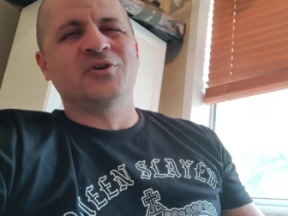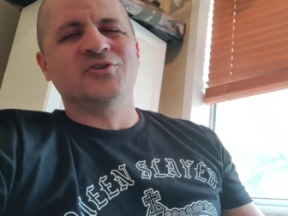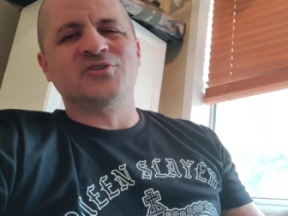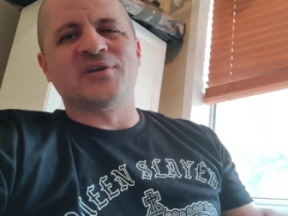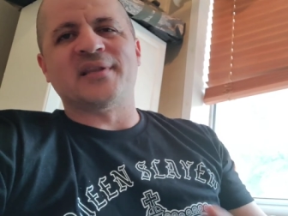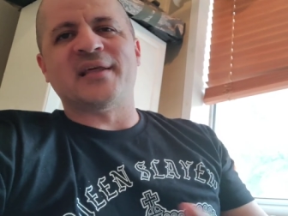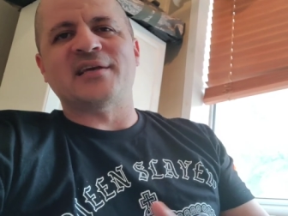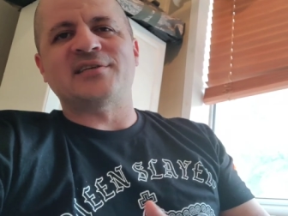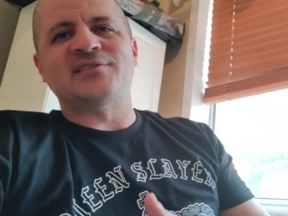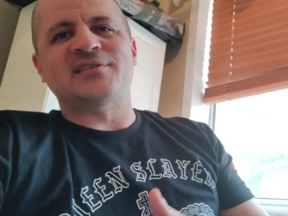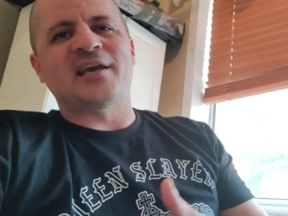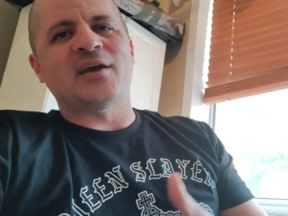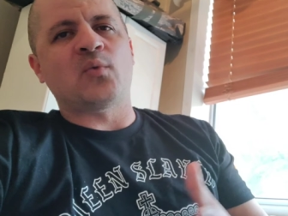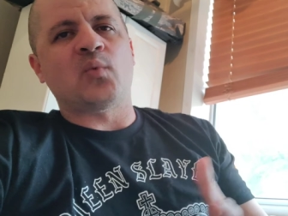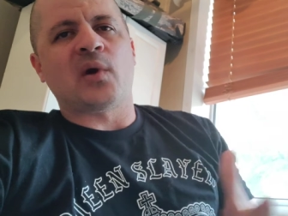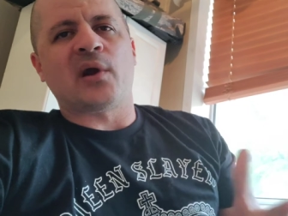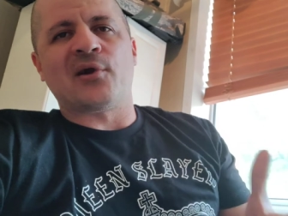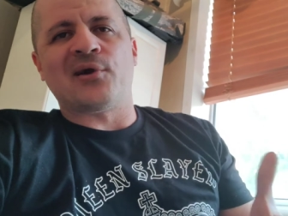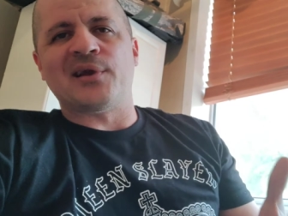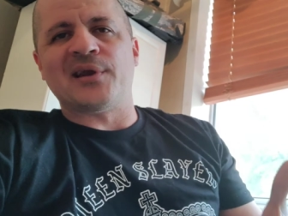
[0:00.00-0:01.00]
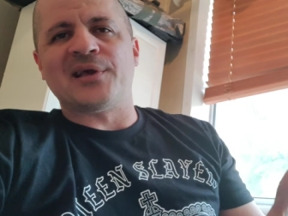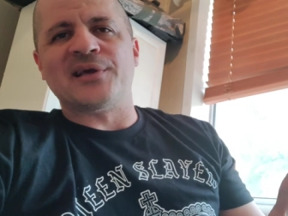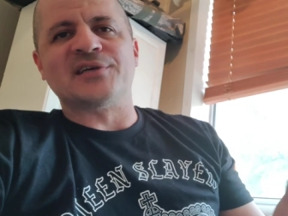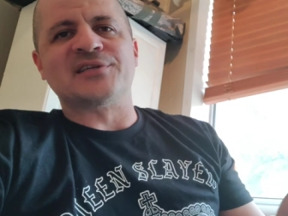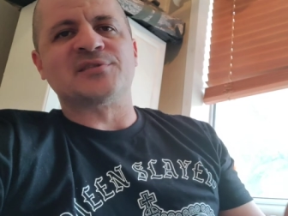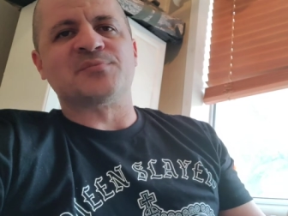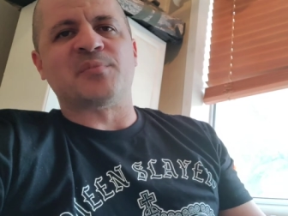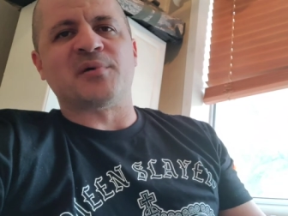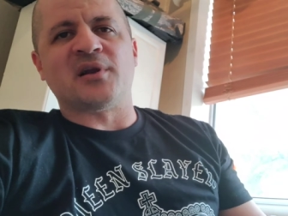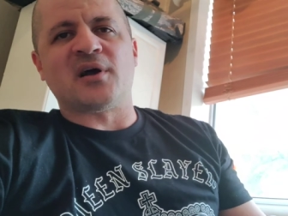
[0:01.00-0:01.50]
Usually they say where it
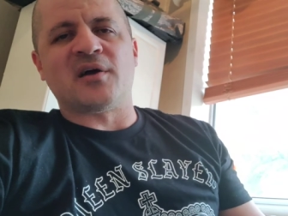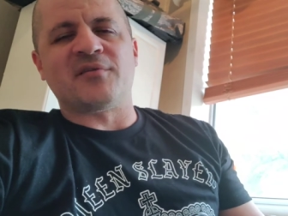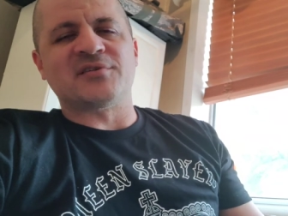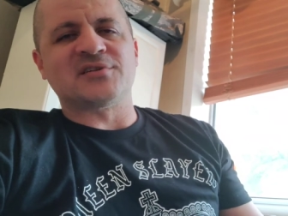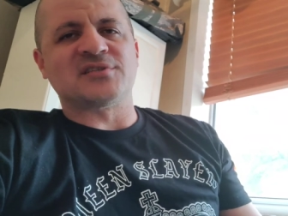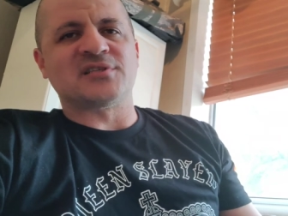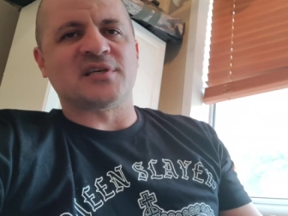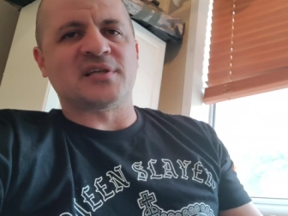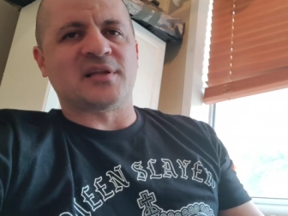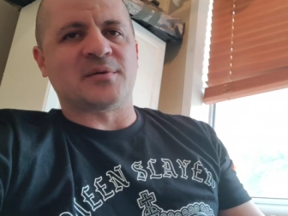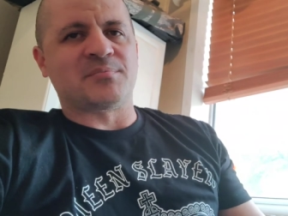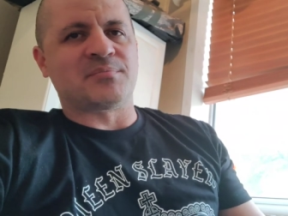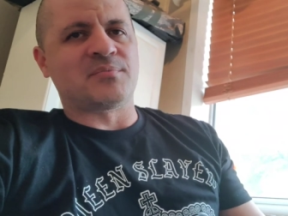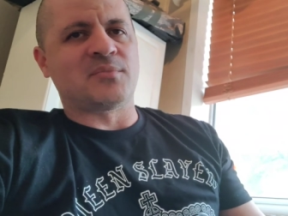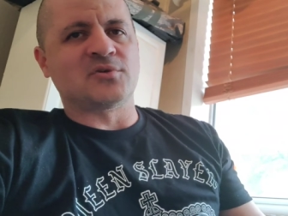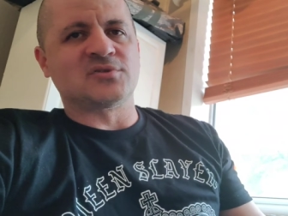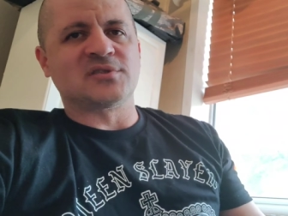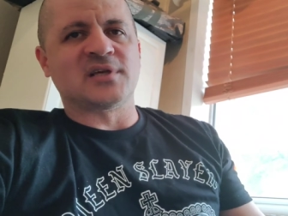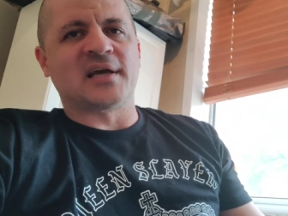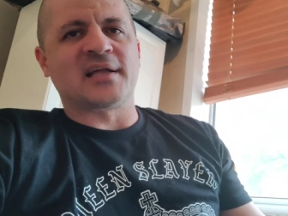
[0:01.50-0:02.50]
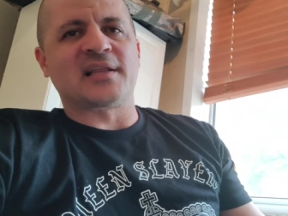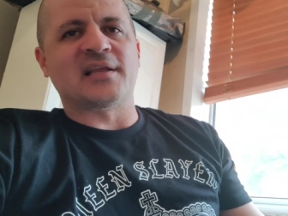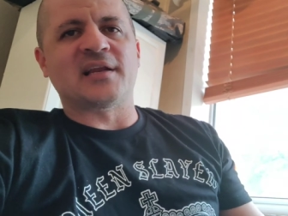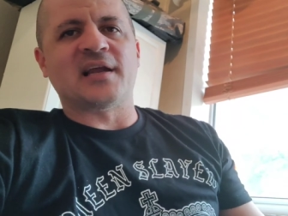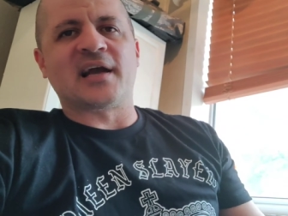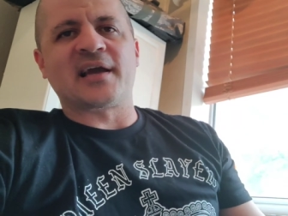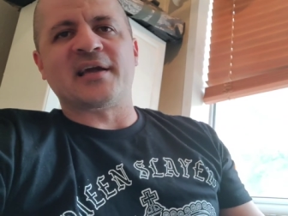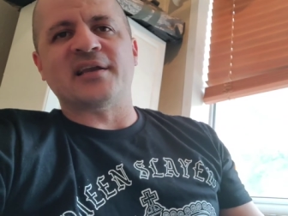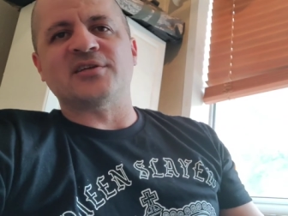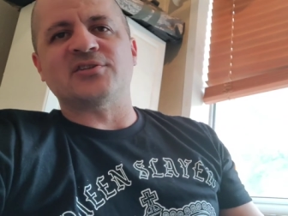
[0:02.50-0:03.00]
is, but obviously they're most likely
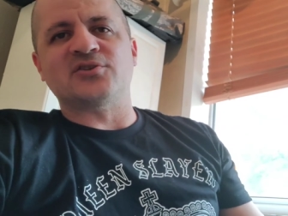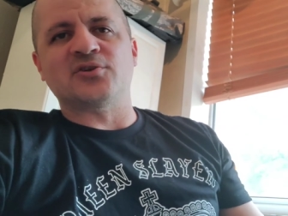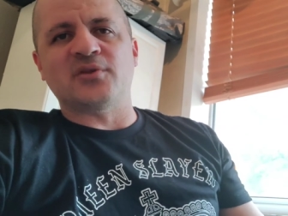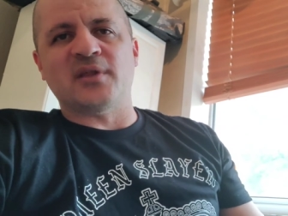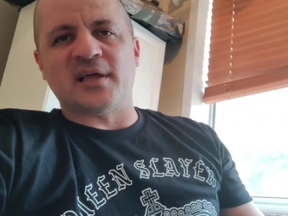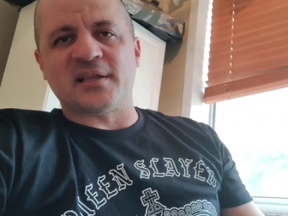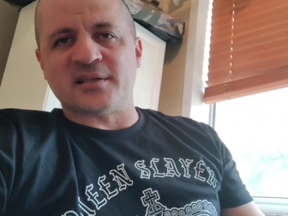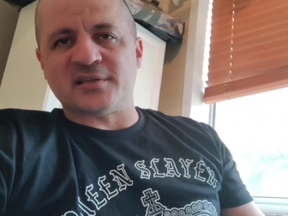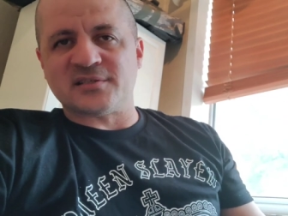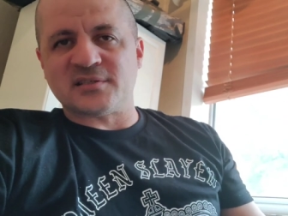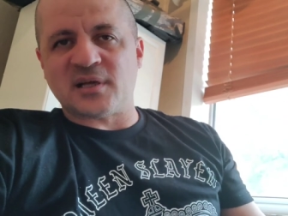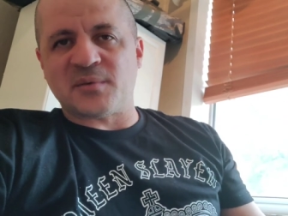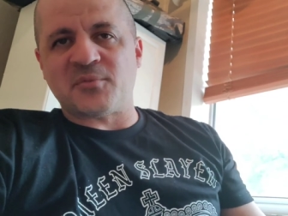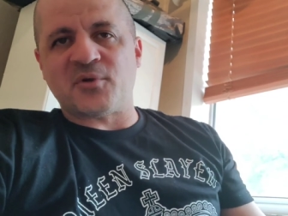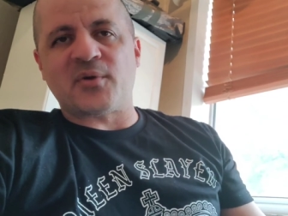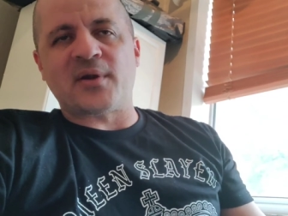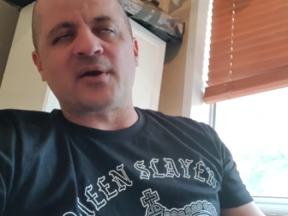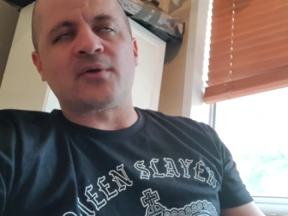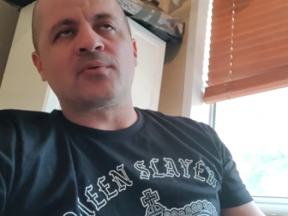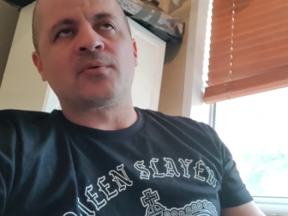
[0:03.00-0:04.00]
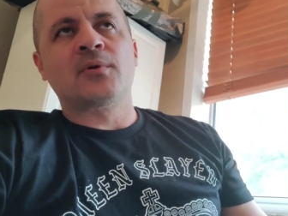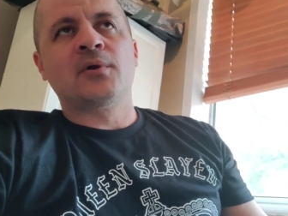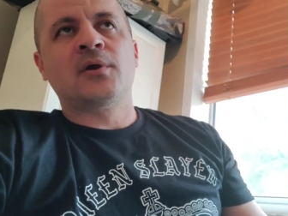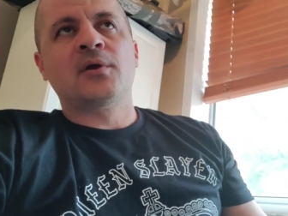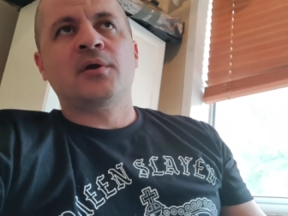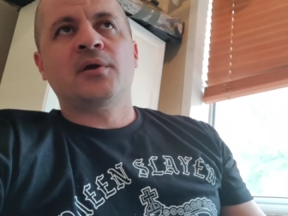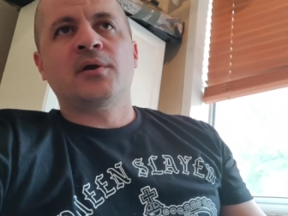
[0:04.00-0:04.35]
not going to do that this time around.